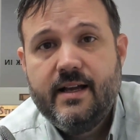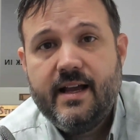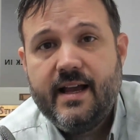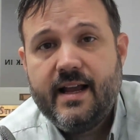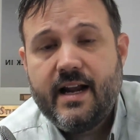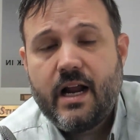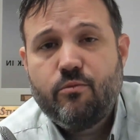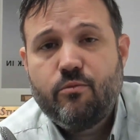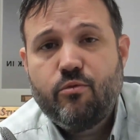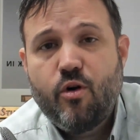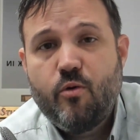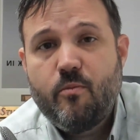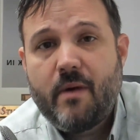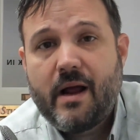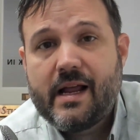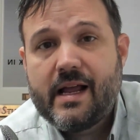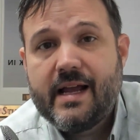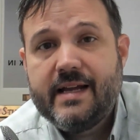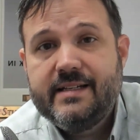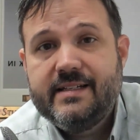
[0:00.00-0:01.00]
And I wrote
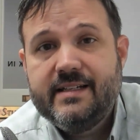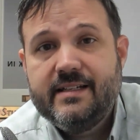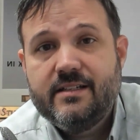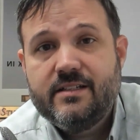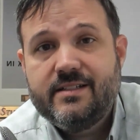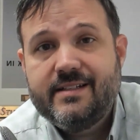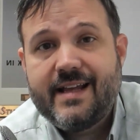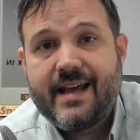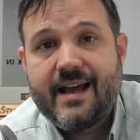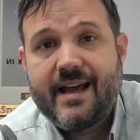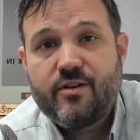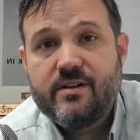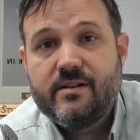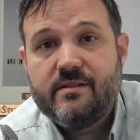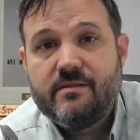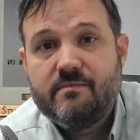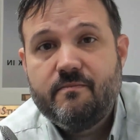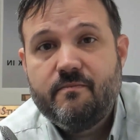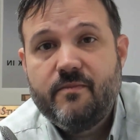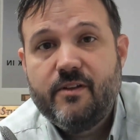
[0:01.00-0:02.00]
my ideas down,
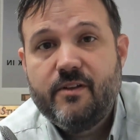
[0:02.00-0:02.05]
and